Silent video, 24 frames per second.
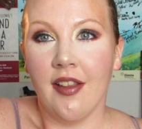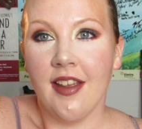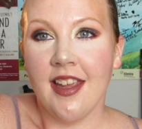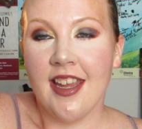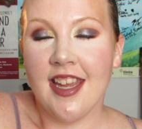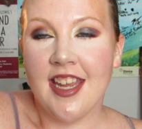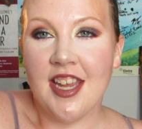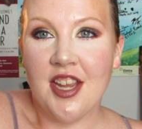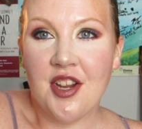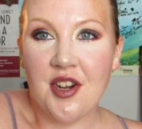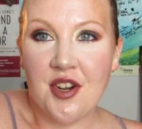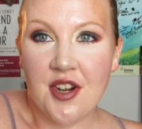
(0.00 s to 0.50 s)

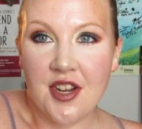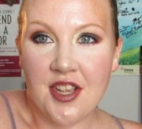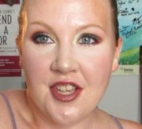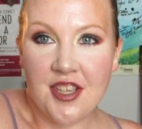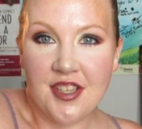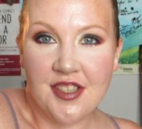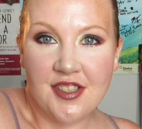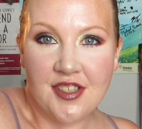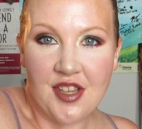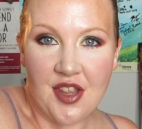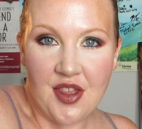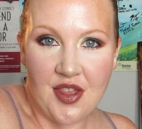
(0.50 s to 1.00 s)
here
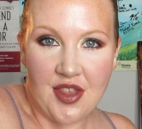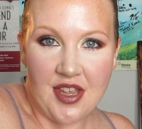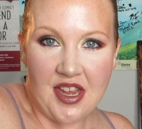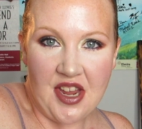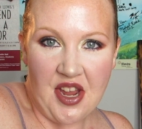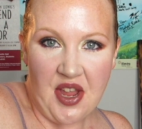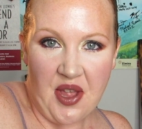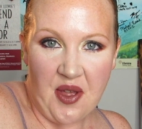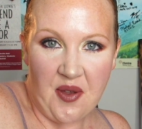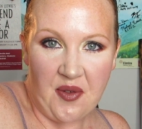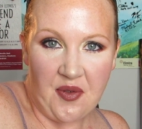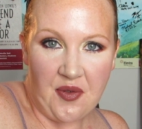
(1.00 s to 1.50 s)
is
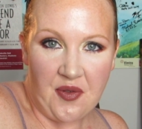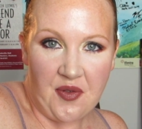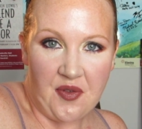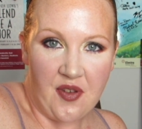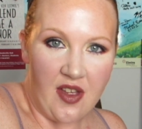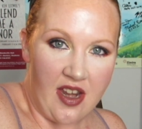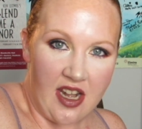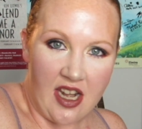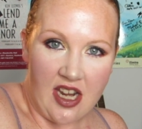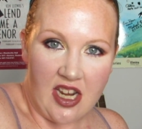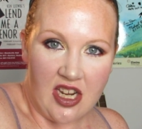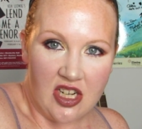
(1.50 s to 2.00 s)
the
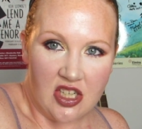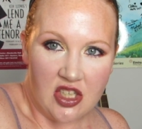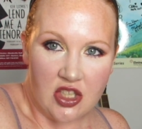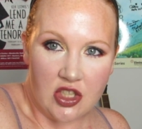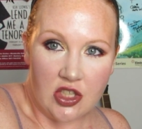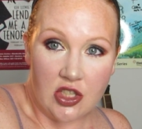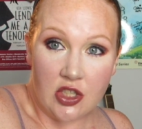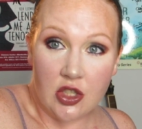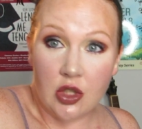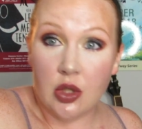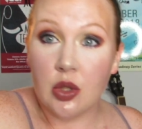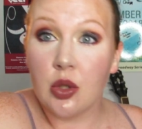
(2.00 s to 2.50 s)

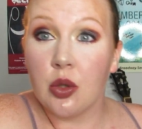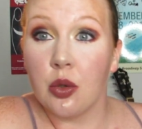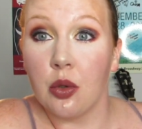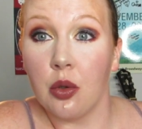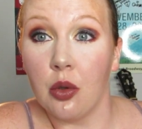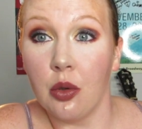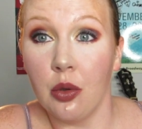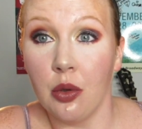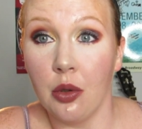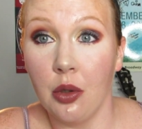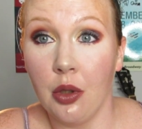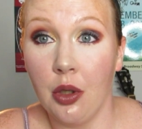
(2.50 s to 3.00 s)
finished
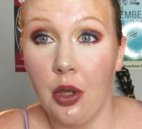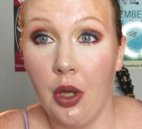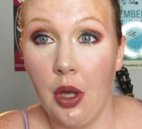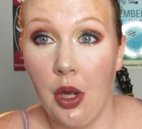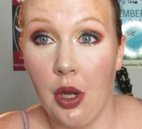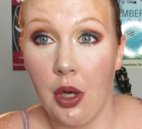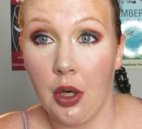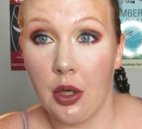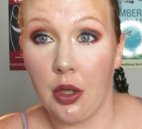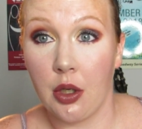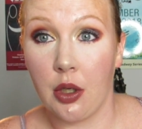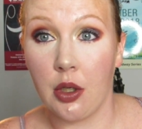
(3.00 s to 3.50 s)
look.